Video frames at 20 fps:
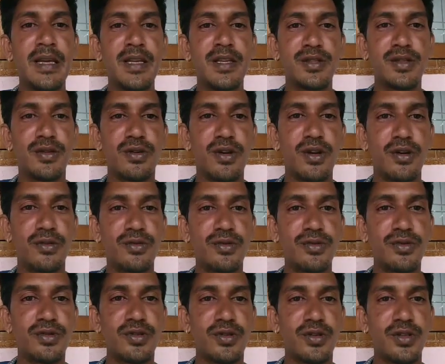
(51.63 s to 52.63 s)
So how to
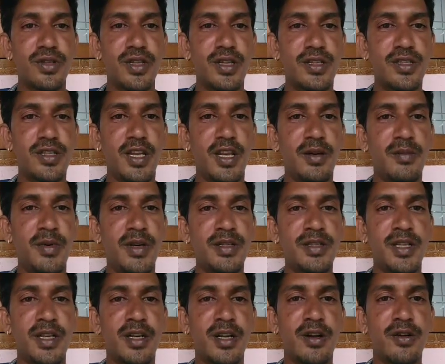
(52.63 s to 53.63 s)
sort these elements
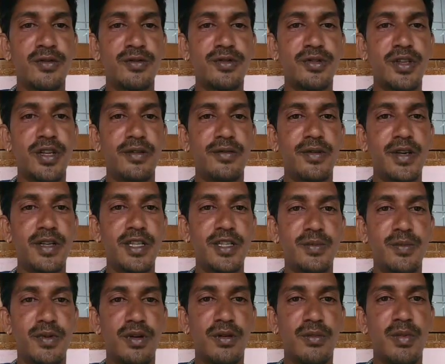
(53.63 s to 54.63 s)
and how to divide this
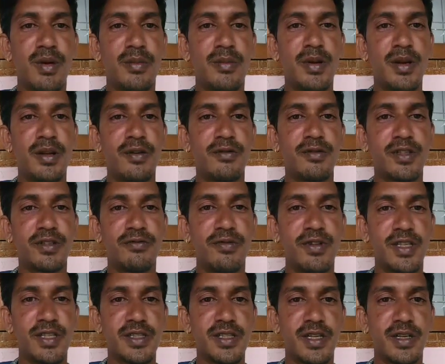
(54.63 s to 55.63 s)
problem in our
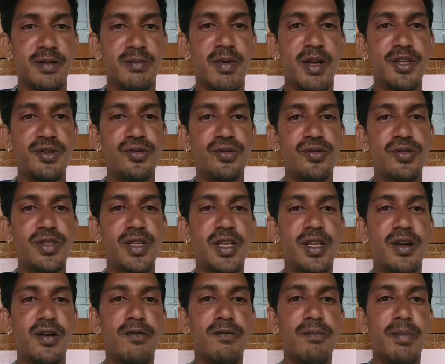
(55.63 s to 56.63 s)
quick sort by choosing
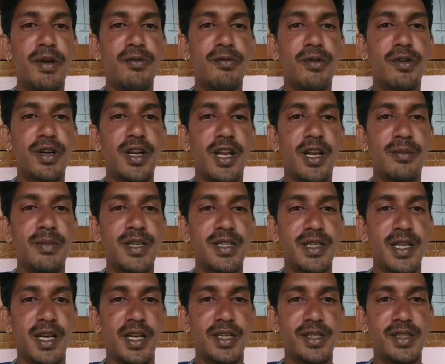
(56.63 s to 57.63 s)
of pivot element
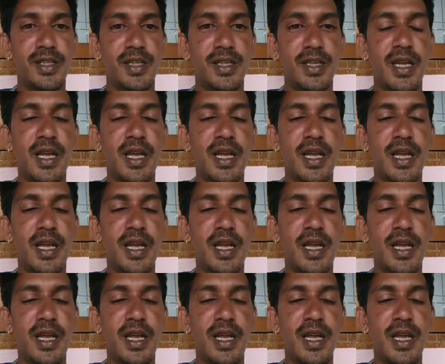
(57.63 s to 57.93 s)
selection.